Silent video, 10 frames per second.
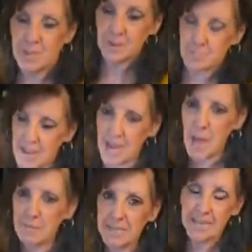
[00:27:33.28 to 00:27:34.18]
There's my
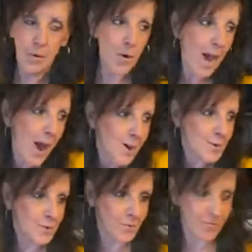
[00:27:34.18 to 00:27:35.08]
happy,
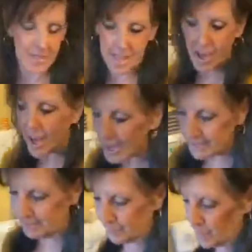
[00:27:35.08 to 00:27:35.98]
woo! Yeah!